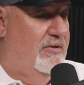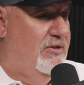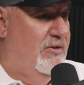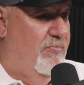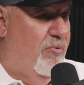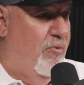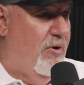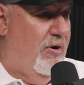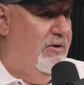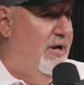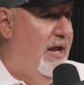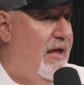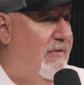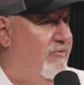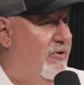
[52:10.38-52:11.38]
it's
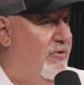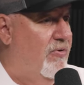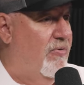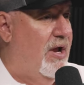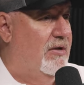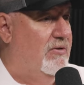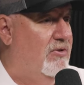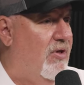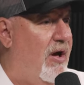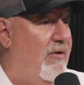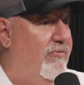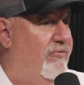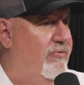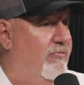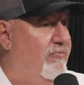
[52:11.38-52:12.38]
important to have the correct
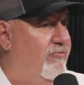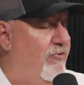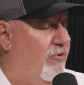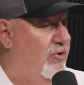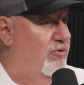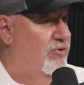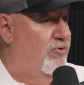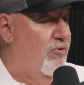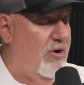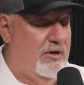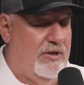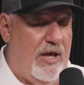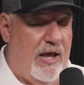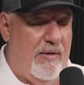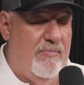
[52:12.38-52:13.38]
loft for your
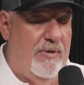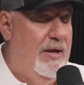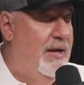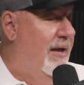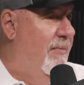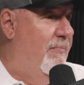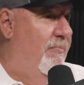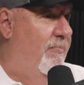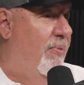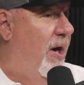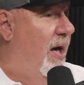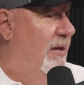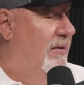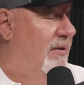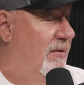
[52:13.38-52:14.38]
short game.
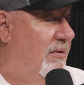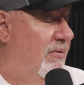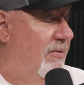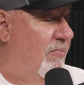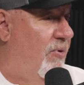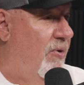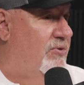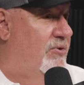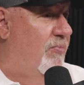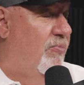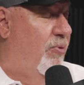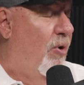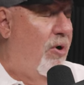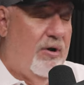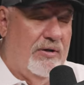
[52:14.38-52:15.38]
But the most
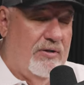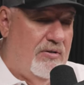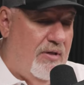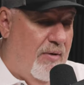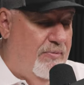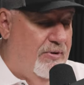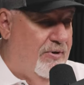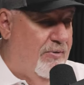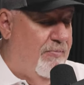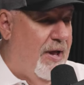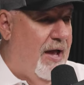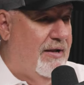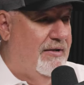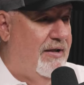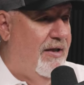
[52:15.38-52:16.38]
important club in your
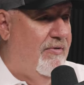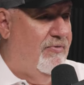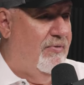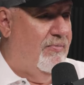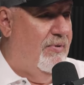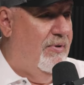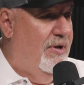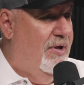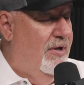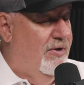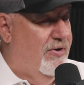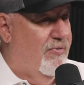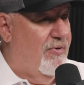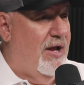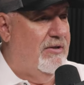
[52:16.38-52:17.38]
bag to have the
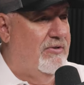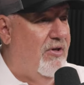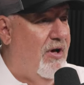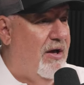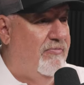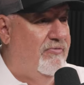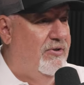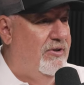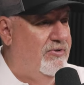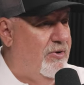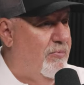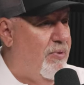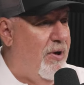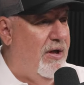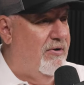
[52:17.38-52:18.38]
correct loft is
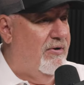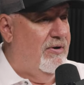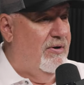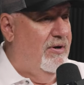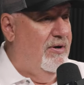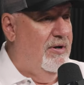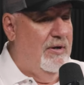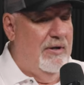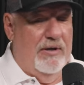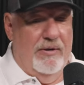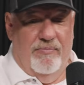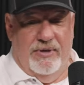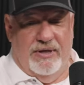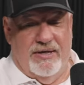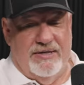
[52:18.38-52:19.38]
your putter
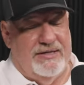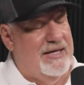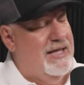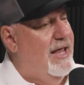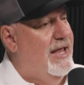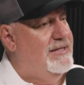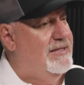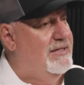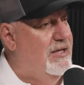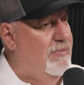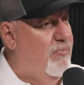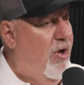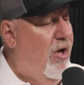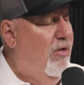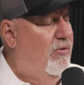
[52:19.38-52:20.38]
because you can't see
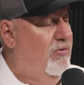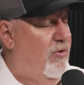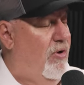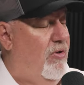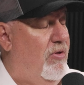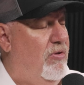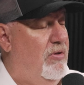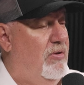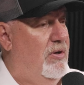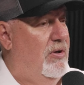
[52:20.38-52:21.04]
ball roll.